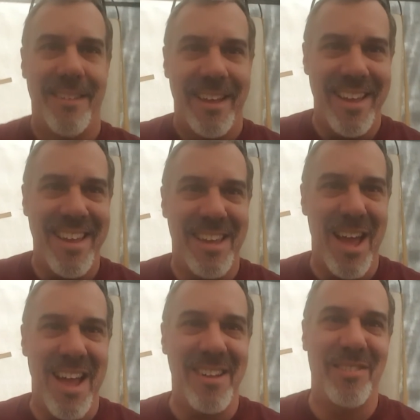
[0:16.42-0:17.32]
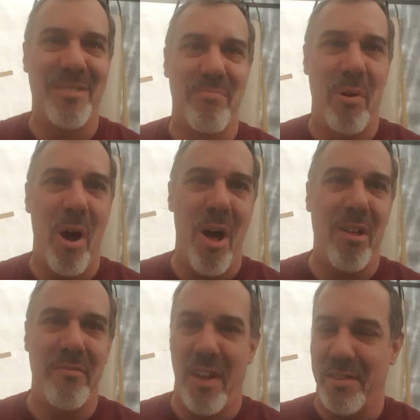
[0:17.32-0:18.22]
Hey guys,
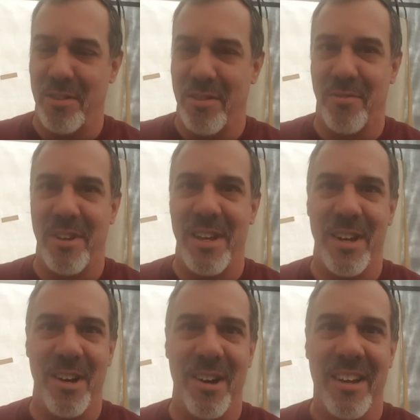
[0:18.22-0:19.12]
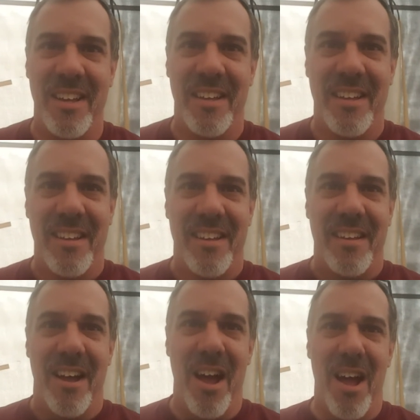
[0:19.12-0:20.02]
Paul, Inventor3 here.
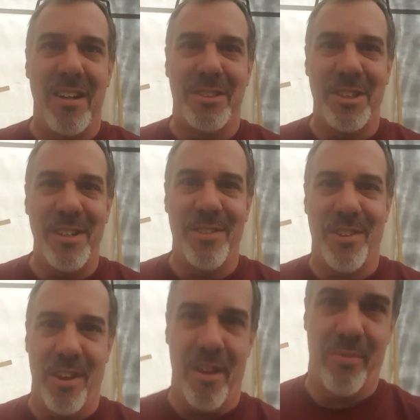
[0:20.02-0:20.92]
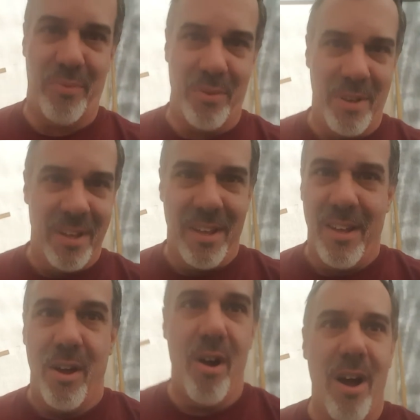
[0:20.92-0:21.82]
Uh, geez, uh,
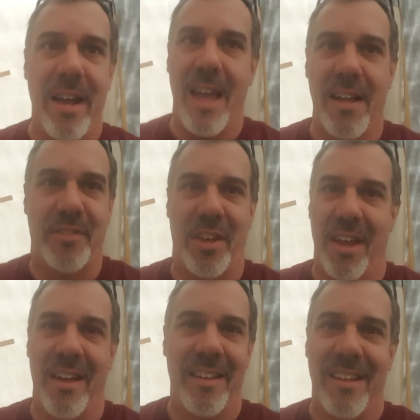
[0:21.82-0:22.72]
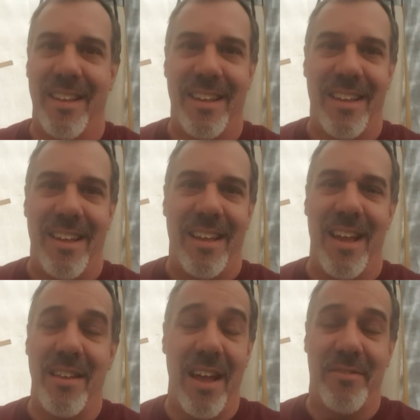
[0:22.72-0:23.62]
oh, I got, I,
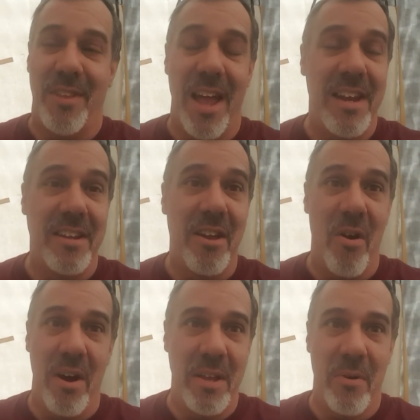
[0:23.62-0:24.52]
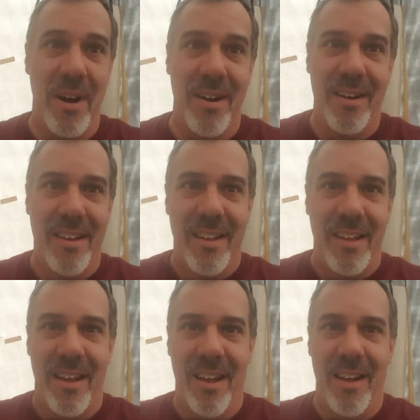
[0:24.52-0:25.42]
I, I, didn't go anywhere.
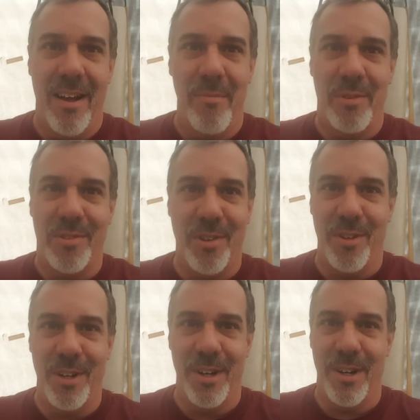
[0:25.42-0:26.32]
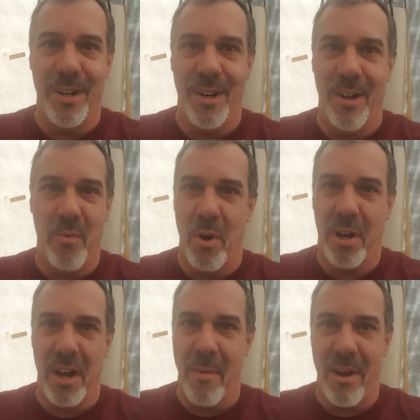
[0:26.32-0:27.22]
Uh, I'm still here uh,
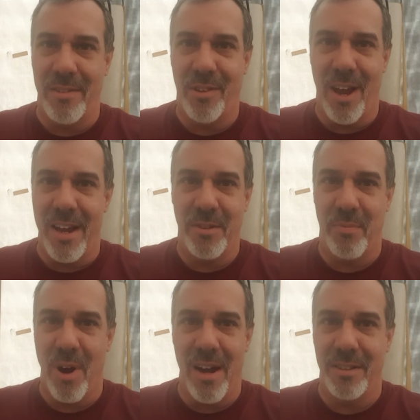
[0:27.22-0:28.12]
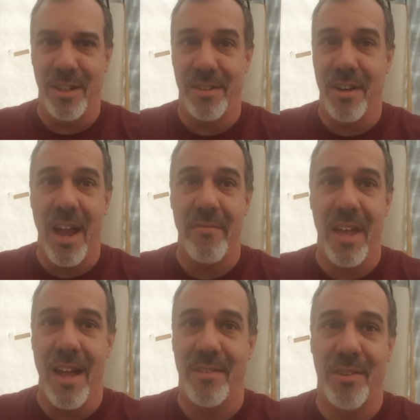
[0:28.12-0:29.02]
working on my science project, and I've
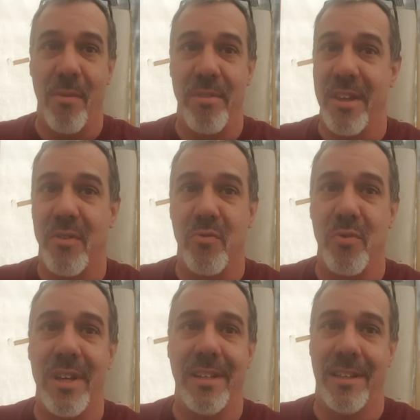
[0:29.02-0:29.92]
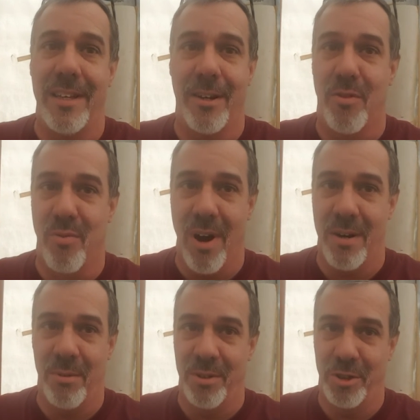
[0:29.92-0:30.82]
got something really
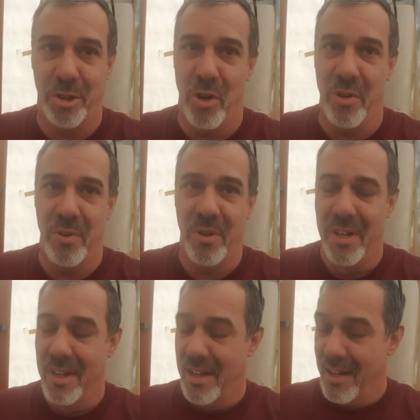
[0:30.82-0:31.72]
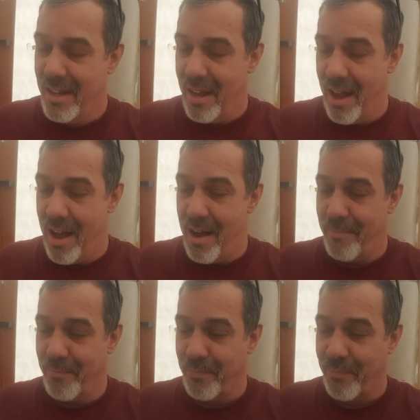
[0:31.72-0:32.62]
incredible to show you.
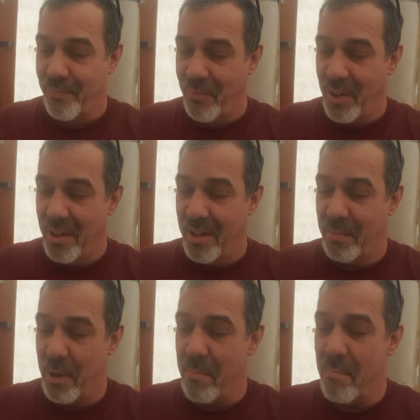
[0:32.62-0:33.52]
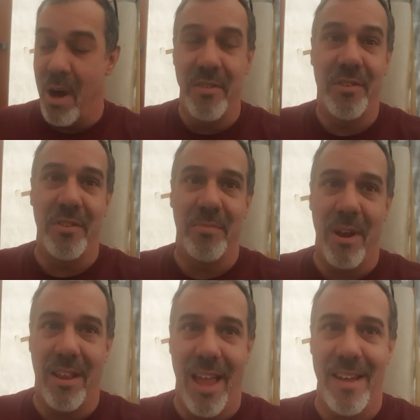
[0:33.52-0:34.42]
Uh, it's been a month since
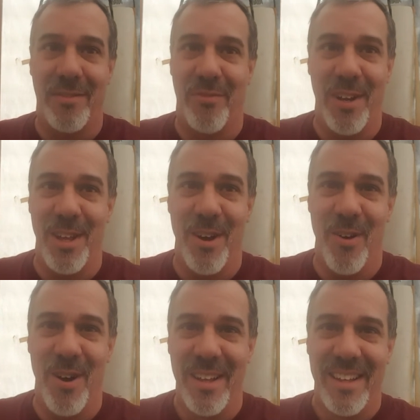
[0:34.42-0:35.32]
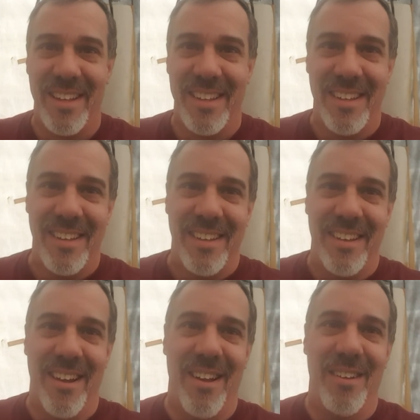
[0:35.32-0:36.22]
my last video.
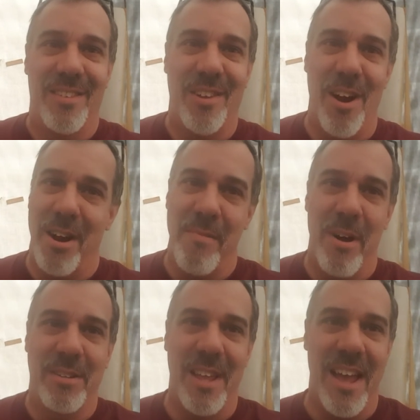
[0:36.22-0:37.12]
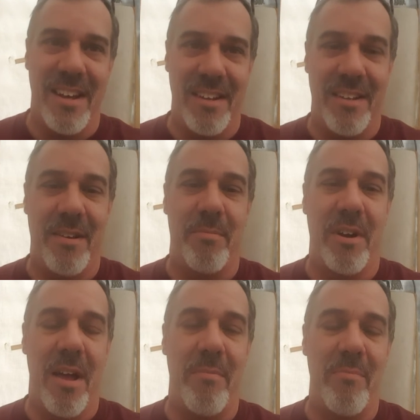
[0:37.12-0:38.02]
Uh, sorry about that, uh,
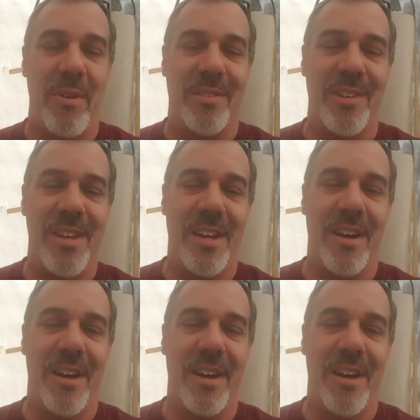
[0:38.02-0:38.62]
but I've been busy.